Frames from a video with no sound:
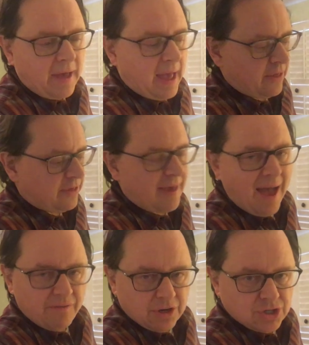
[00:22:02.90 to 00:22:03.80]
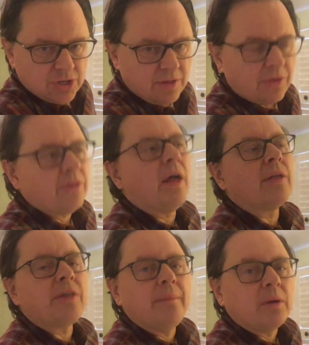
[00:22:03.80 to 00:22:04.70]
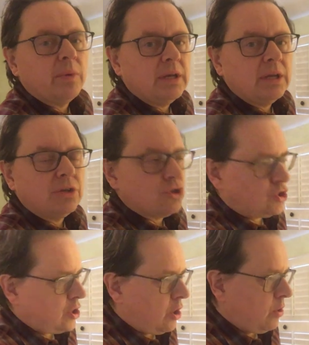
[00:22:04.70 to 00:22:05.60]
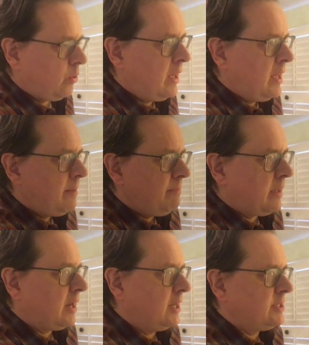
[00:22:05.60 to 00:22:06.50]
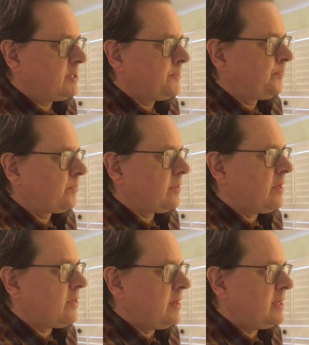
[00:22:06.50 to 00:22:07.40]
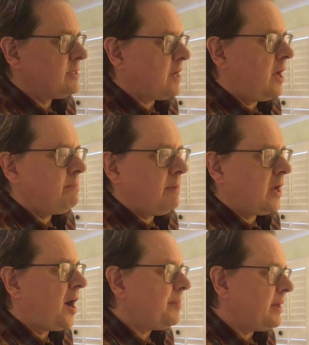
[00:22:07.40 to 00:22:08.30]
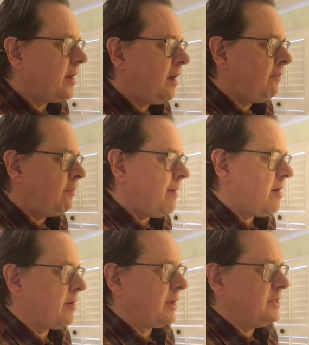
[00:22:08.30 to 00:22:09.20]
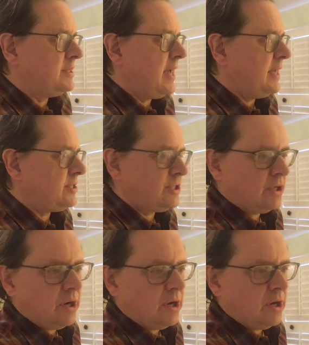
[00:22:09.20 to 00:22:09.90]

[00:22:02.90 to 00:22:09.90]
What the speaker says: as savage, and this is not something we need to show because this is unbecoming of American tastes.